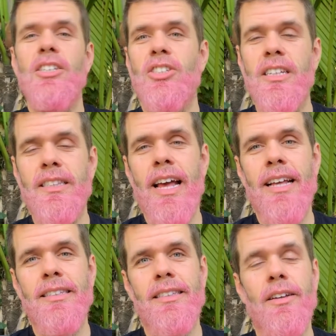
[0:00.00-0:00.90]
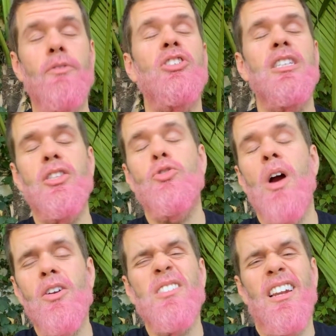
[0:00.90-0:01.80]
She says she
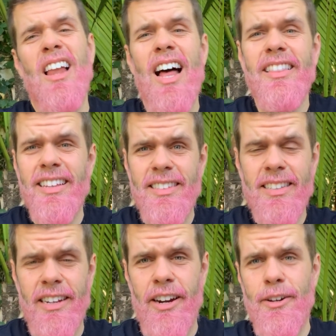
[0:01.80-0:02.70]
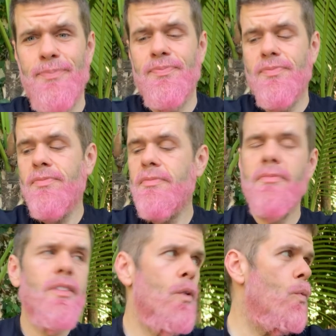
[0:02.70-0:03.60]
struggled a lot this year
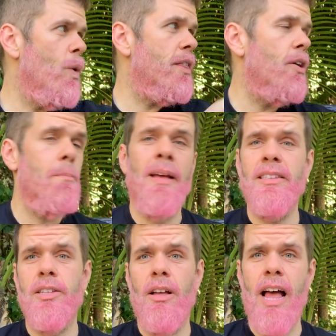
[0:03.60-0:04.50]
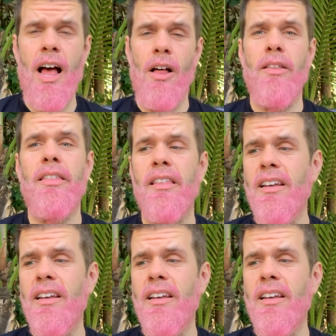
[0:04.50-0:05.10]
with her mental health.